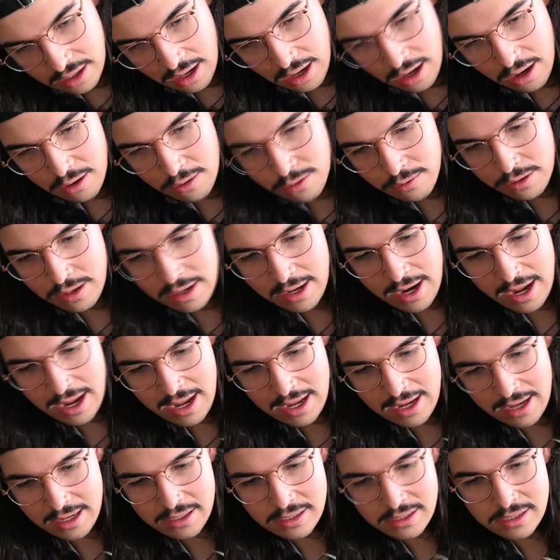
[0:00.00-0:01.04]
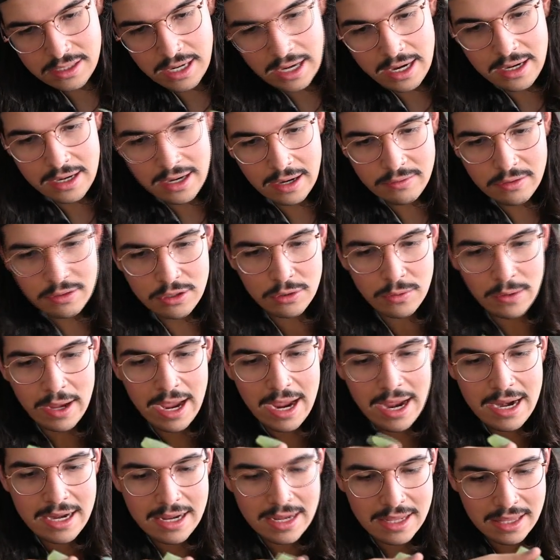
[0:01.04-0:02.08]
Oh, nice. I didn't have to do
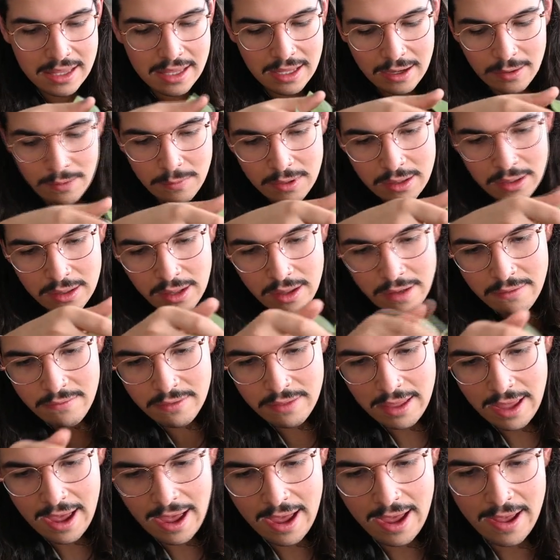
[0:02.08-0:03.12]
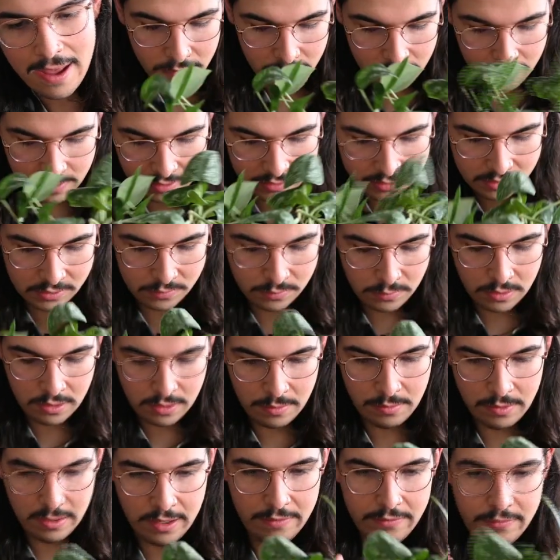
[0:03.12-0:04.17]
anything. We love that. This is what
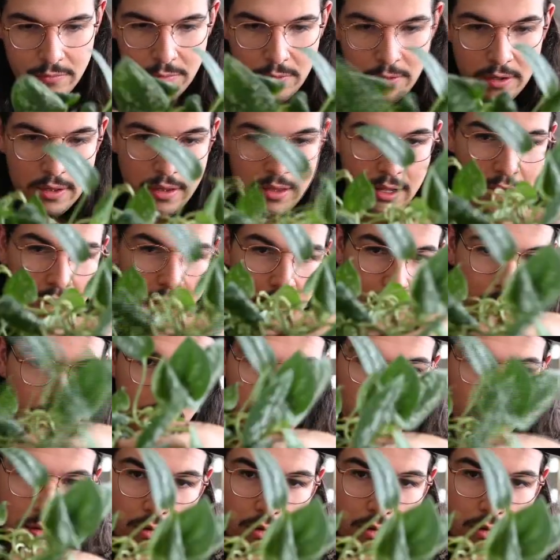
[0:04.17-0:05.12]
I'm left with now.